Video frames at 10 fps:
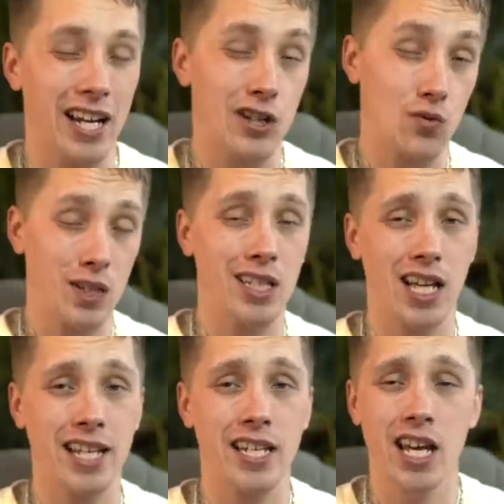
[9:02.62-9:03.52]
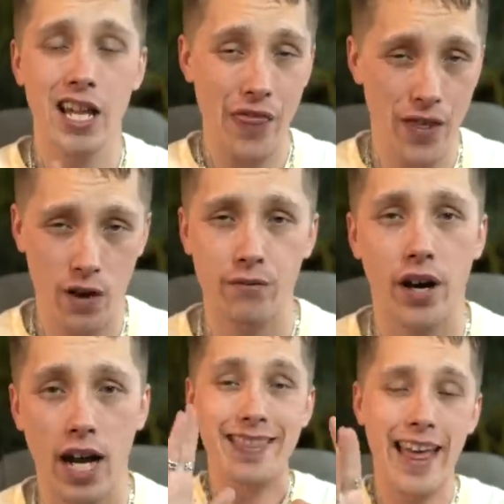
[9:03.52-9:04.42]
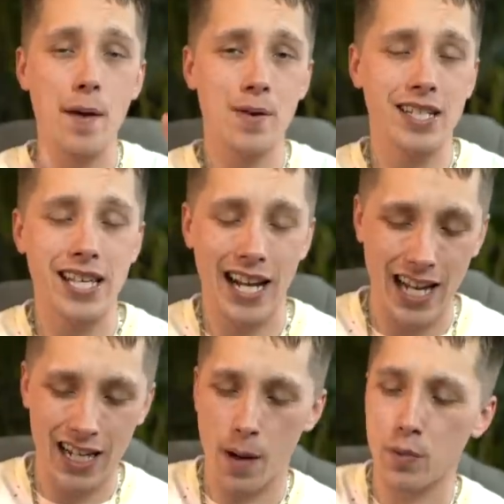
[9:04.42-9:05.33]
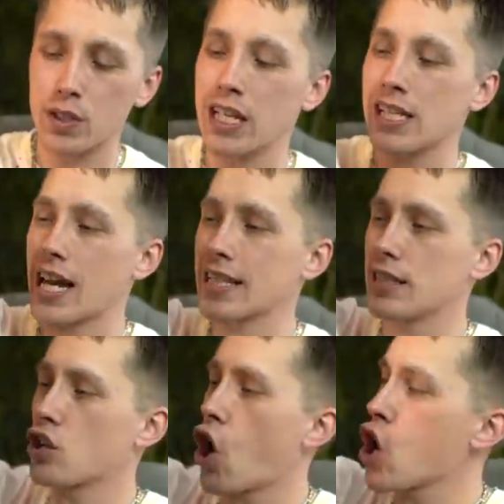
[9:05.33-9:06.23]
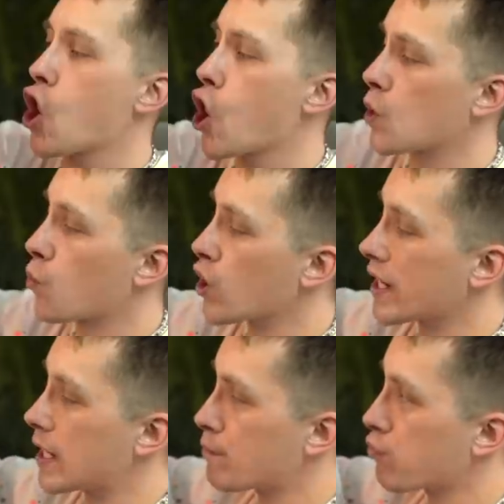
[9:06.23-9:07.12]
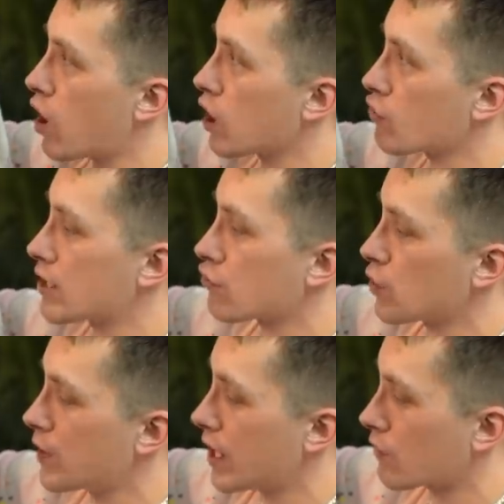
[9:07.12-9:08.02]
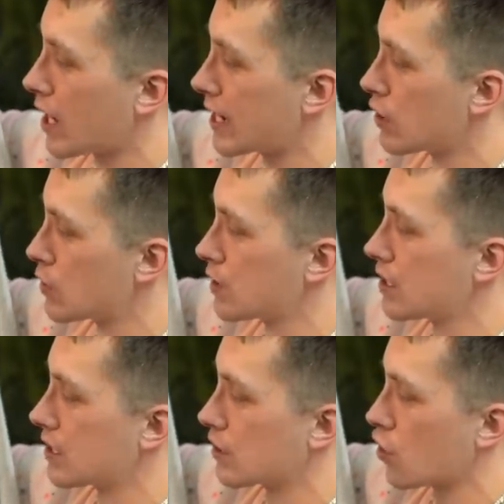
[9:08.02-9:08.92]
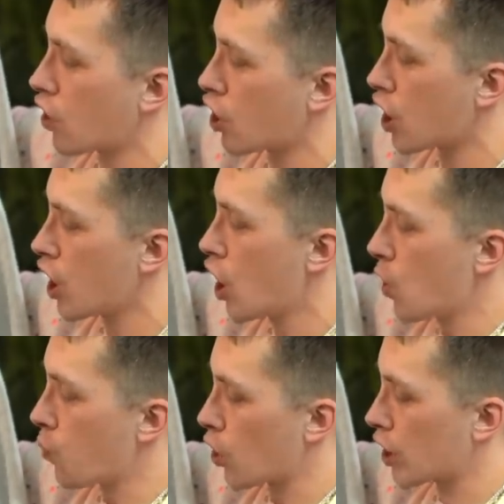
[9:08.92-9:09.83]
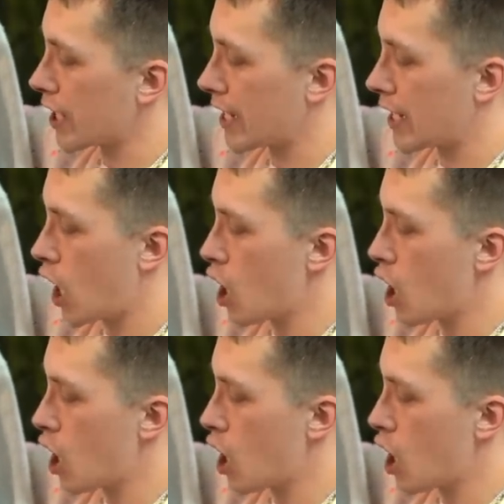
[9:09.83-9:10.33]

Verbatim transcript: and I just really liked their vibe. That being said, I got a couple things. I got this Carhartt work in progress crew neck right here. As you can see, it says Carhartt work in